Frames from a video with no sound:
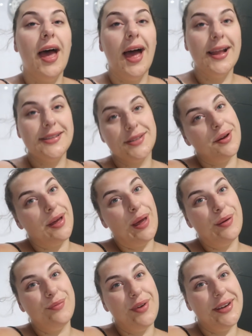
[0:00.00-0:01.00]
and start
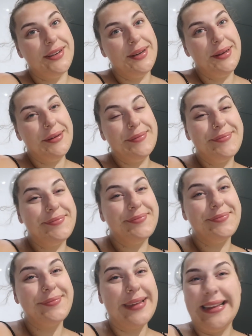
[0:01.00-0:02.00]
getting ready.
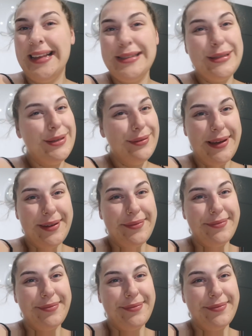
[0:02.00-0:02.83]
Let's do it.